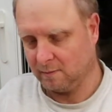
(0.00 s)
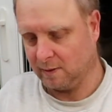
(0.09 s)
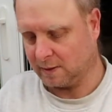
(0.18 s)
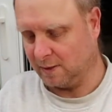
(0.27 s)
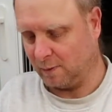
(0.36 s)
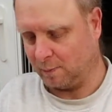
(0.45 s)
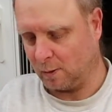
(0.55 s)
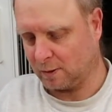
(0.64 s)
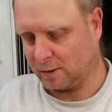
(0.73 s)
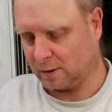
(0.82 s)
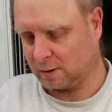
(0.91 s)
receiver
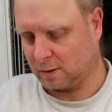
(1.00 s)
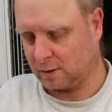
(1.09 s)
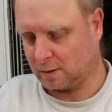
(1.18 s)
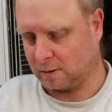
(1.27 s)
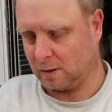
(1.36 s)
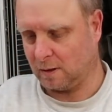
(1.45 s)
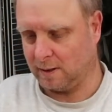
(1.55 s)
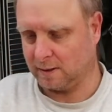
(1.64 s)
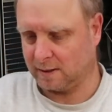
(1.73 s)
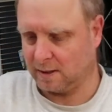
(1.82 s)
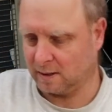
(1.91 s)
box as
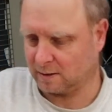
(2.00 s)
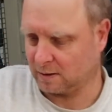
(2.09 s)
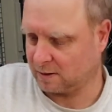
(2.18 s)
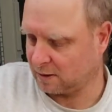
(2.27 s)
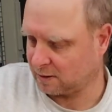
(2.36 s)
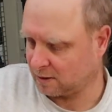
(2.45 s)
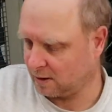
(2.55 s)
tight, isn't it? It's not as